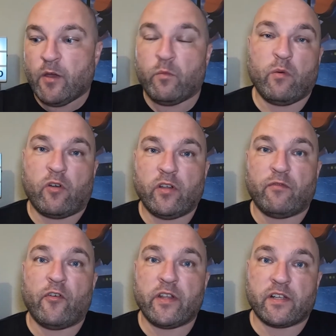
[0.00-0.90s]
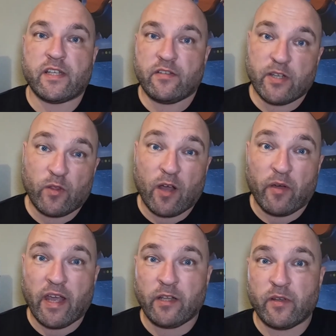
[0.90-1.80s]
we were kind of finding ourselves out that
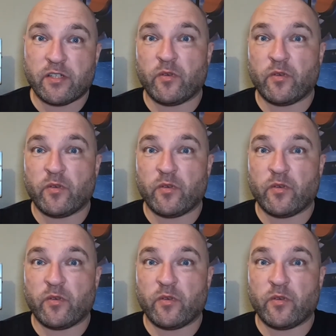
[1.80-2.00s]
way anyway.